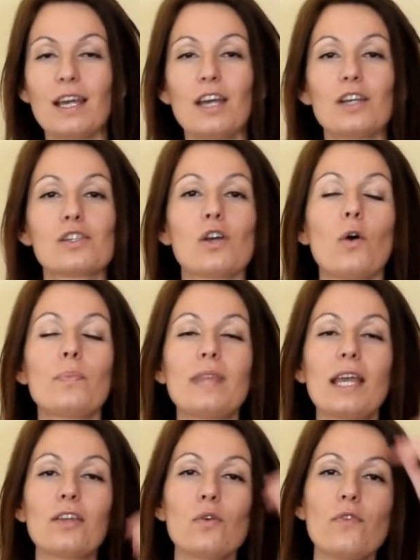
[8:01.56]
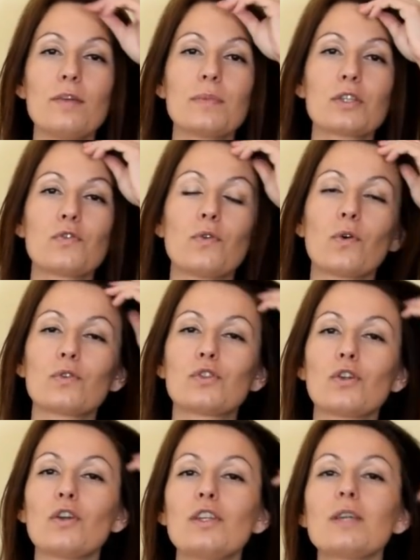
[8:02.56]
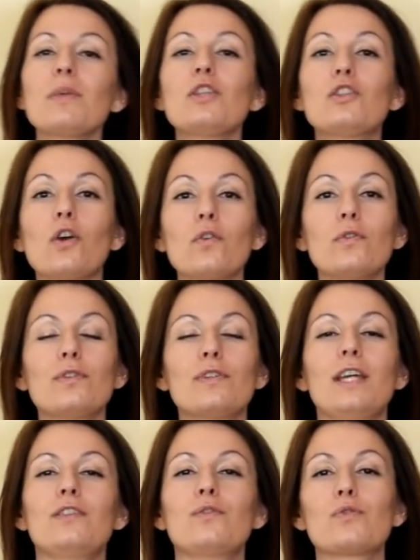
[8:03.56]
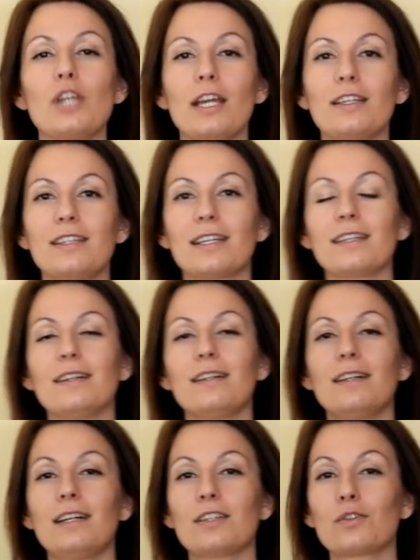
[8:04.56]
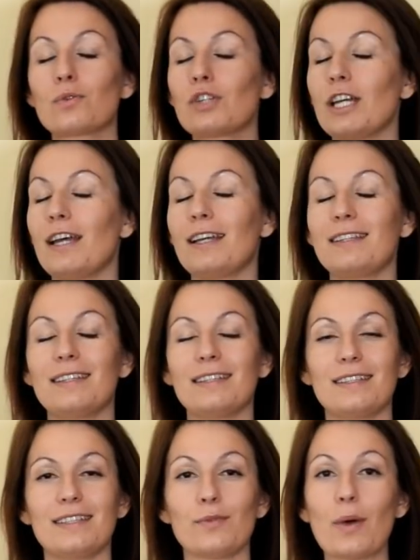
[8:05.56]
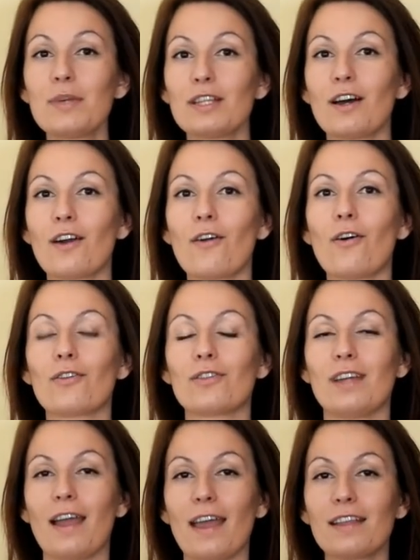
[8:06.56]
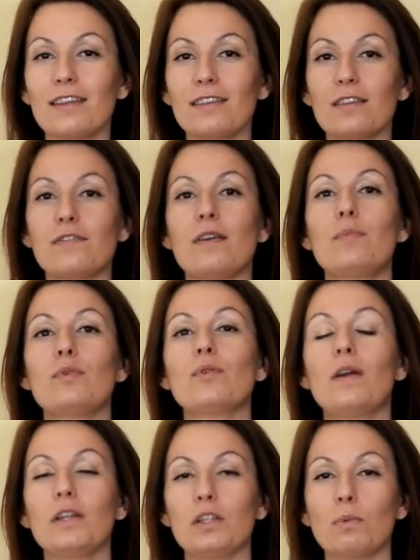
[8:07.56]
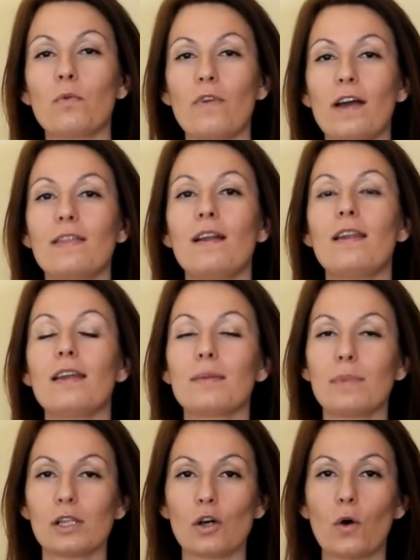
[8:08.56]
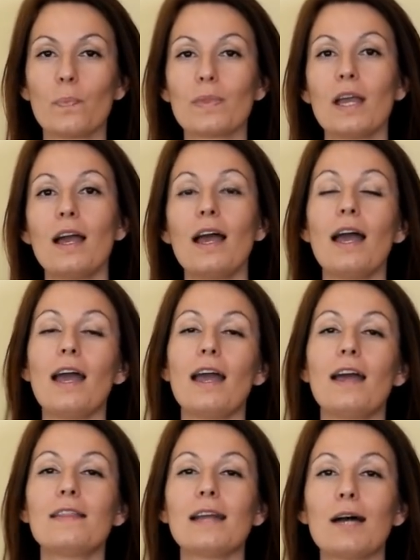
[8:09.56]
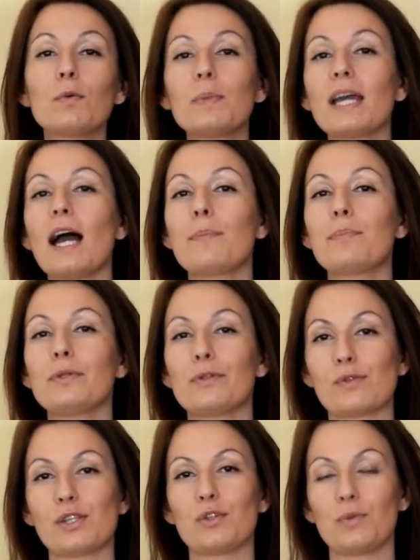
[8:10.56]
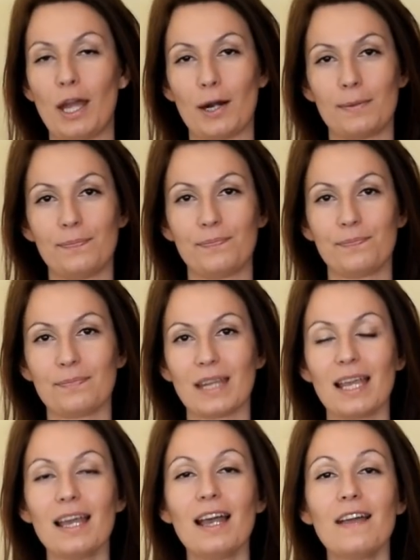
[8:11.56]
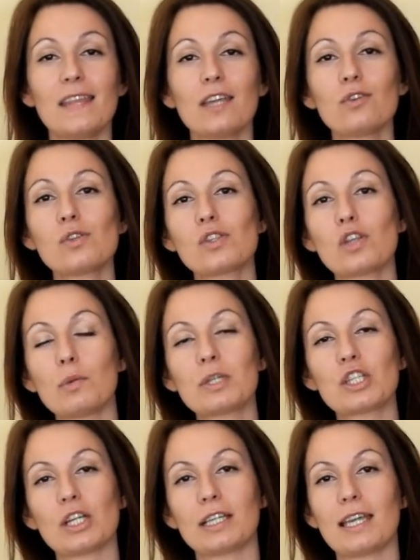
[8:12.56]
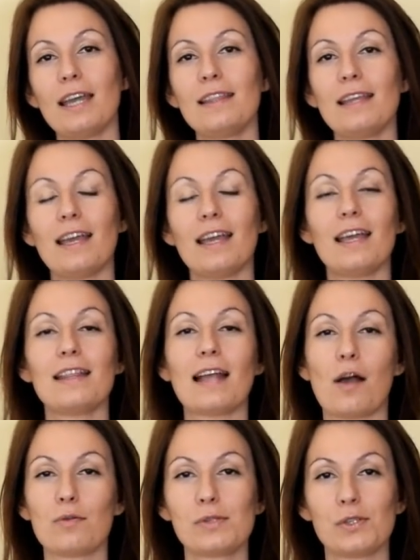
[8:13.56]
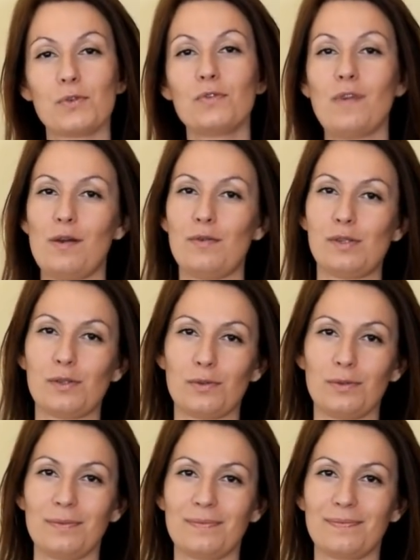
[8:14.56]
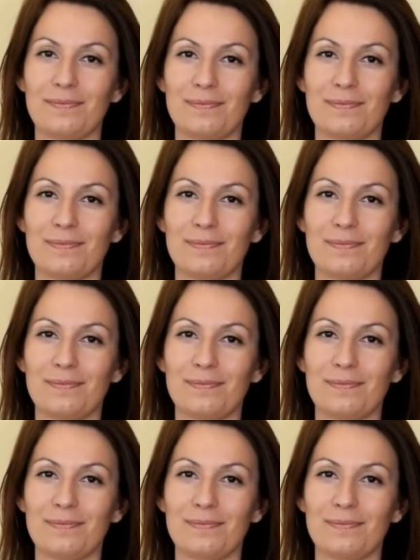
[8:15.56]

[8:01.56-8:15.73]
So thank you very much for joining me. Don't forget to check the uh, to check the webinar on the 18th of February. You will find the link below, and I will be happy to see you there. Thank you so much again, and I will see you very soon.